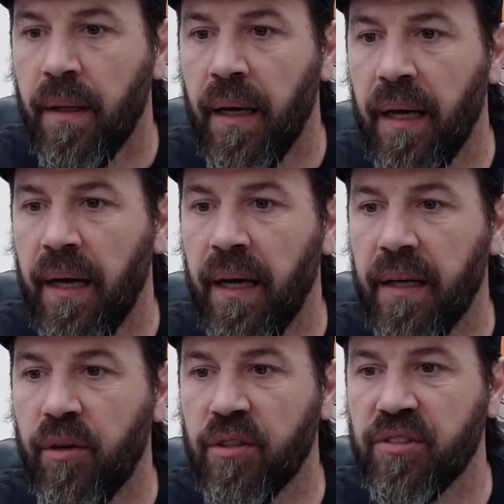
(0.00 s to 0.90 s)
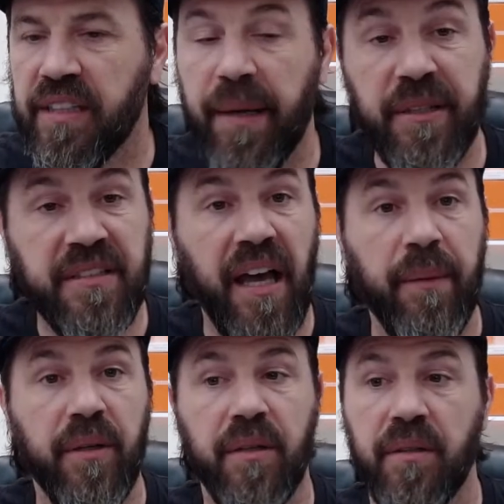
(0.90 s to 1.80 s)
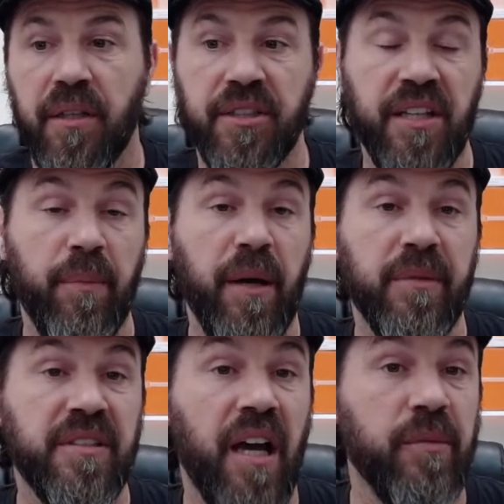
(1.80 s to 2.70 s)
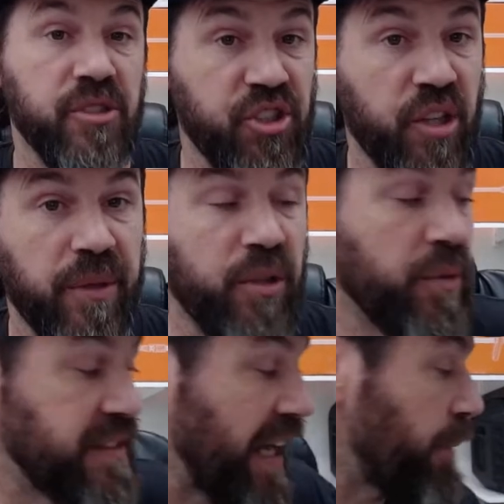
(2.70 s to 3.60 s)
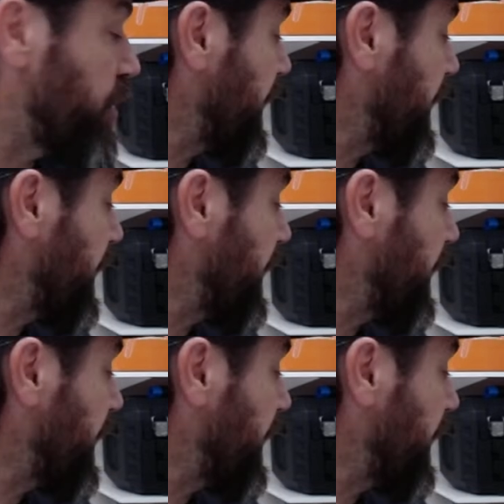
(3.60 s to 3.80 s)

Uh, of course, yeah, Metabo. Are you talking about Metabo German or Metabo